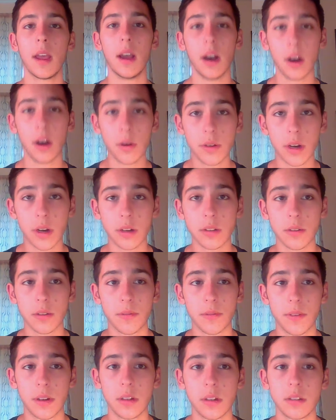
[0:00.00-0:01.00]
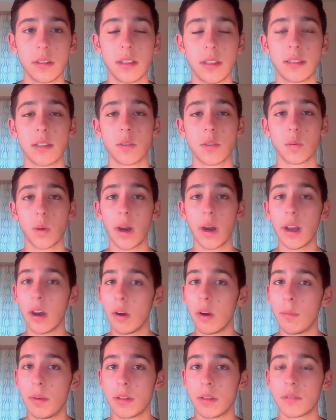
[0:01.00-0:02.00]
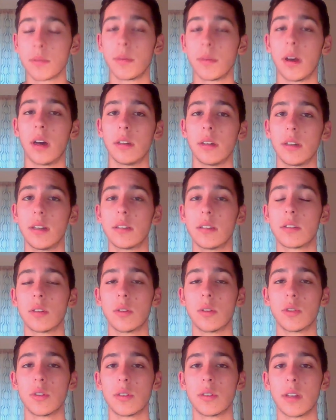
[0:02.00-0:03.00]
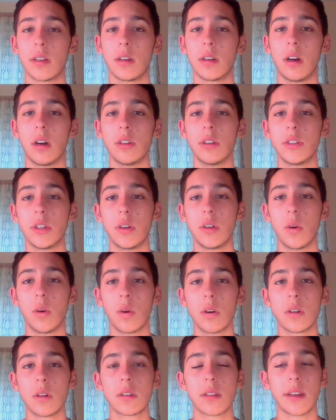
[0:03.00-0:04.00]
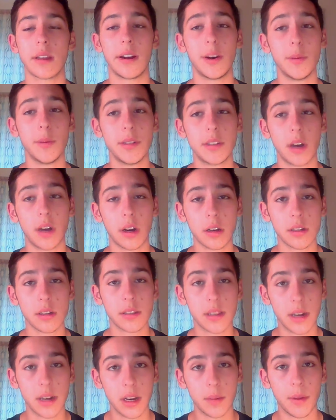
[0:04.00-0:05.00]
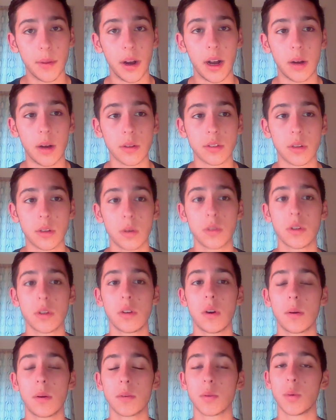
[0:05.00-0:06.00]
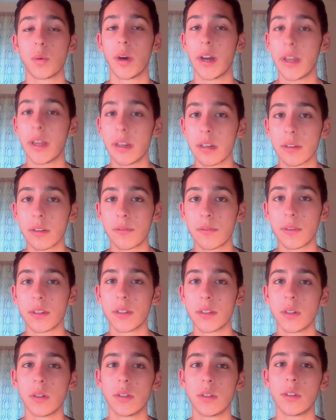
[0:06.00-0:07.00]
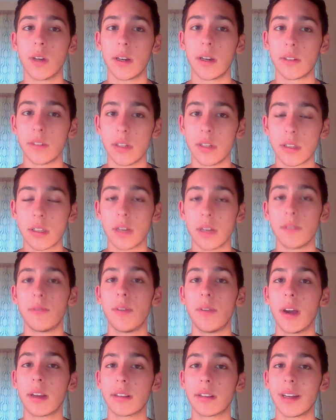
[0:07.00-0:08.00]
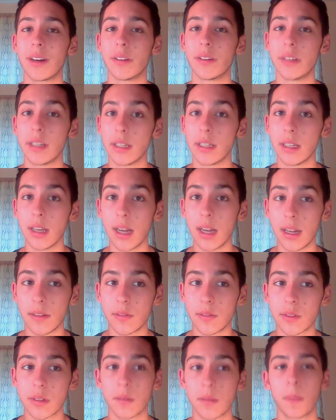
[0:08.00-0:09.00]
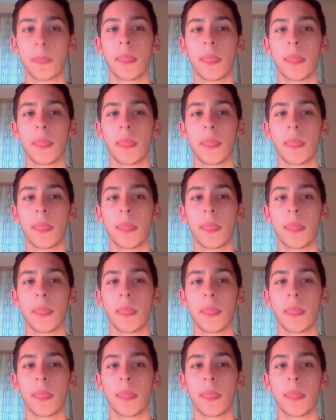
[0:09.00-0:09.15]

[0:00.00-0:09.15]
Hello, Dr. Phils. This is Ryan Lopez from the online social psychology course, and I'll be talking today about how social norms relating to physical attractiveness affect our daily lives.